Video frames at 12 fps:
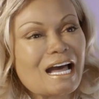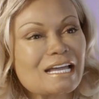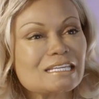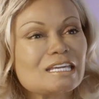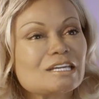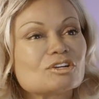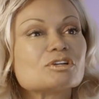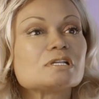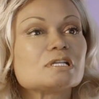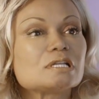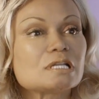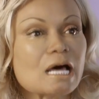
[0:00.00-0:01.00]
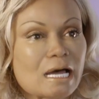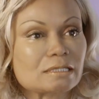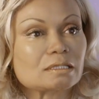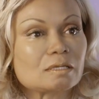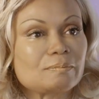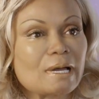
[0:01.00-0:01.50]
I care a
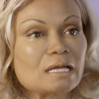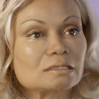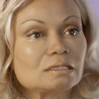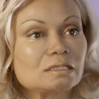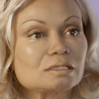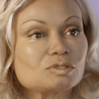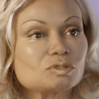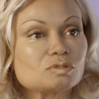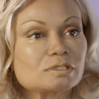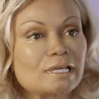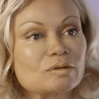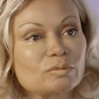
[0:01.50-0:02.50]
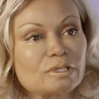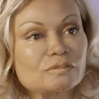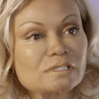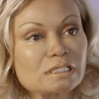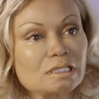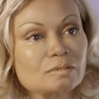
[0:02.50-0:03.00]
lot about the issues that we've
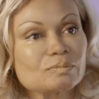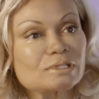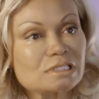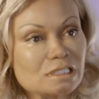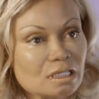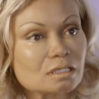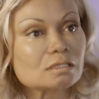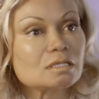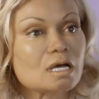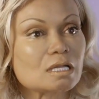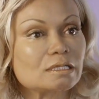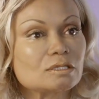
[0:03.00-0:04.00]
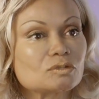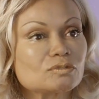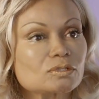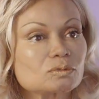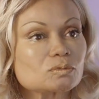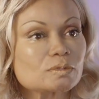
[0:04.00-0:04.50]
seen, particularly over the